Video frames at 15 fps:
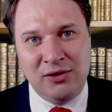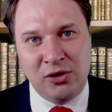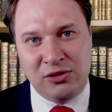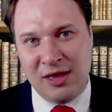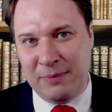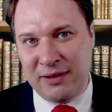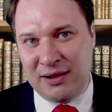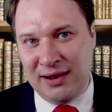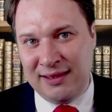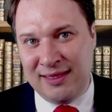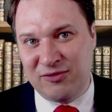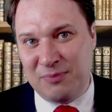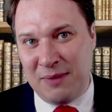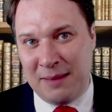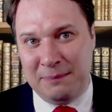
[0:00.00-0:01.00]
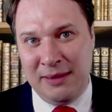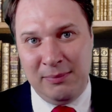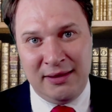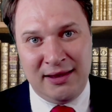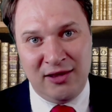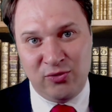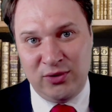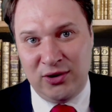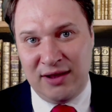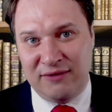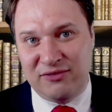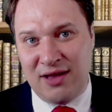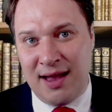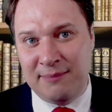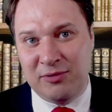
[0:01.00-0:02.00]
Typically, this might be because we don't have
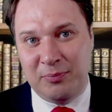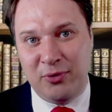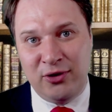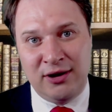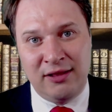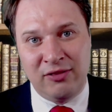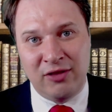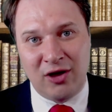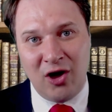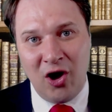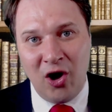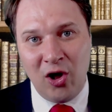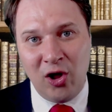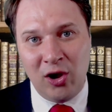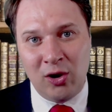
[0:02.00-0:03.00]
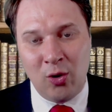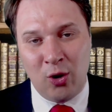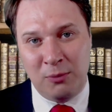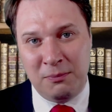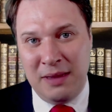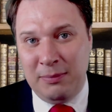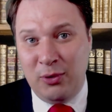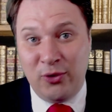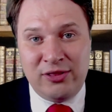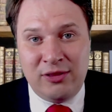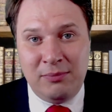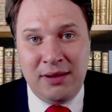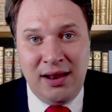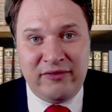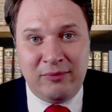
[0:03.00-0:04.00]
time to put it in the call, or maybe we're in the
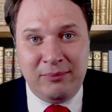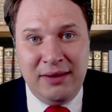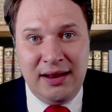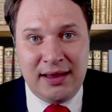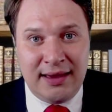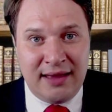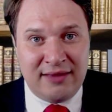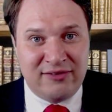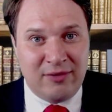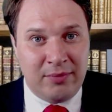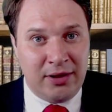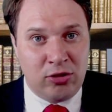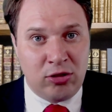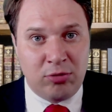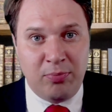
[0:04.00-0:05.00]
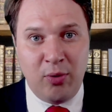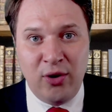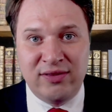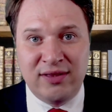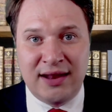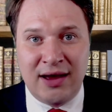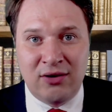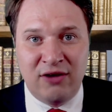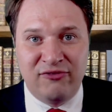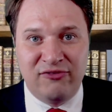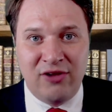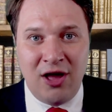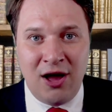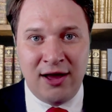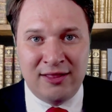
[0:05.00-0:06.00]
middle of a meeting and somebody just pointed out a
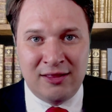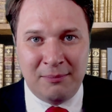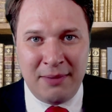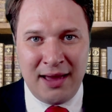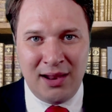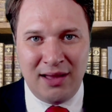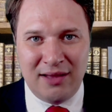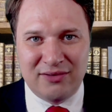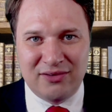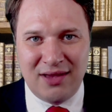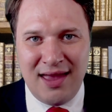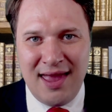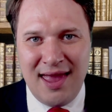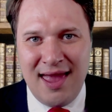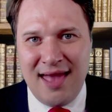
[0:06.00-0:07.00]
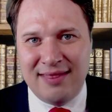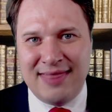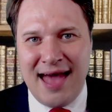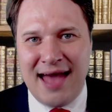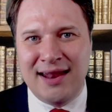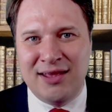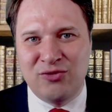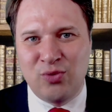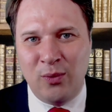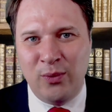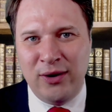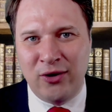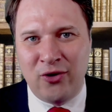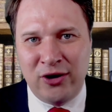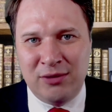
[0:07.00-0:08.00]
flaw in the bylaws. That is what
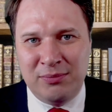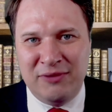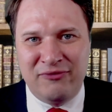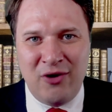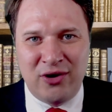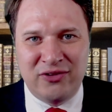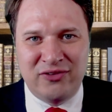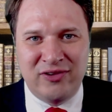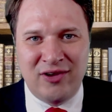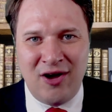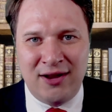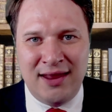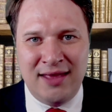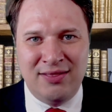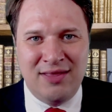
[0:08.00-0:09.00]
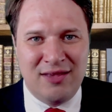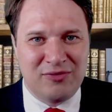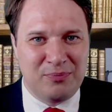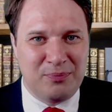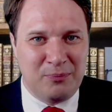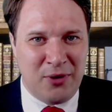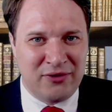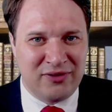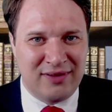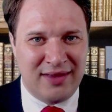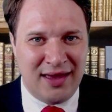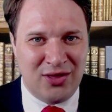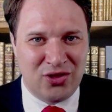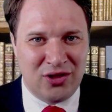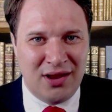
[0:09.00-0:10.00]
we are going to be focusing on in this
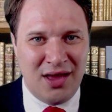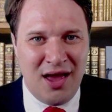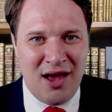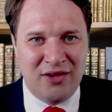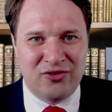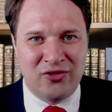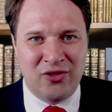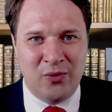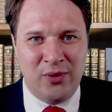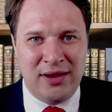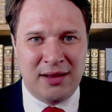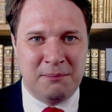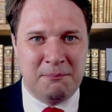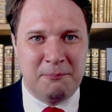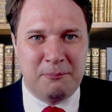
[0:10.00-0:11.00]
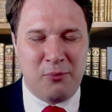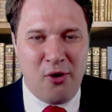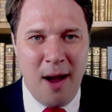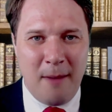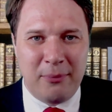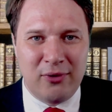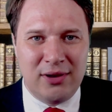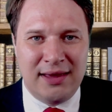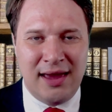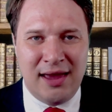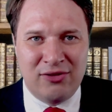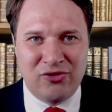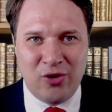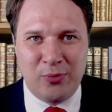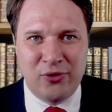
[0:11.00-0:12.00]
presentation so that we can properly
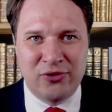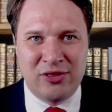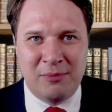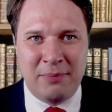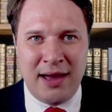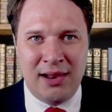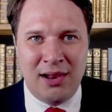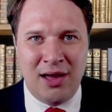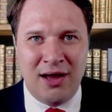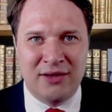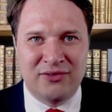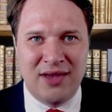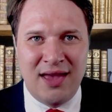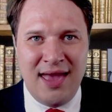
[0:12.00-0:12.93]
interpret the bylaws.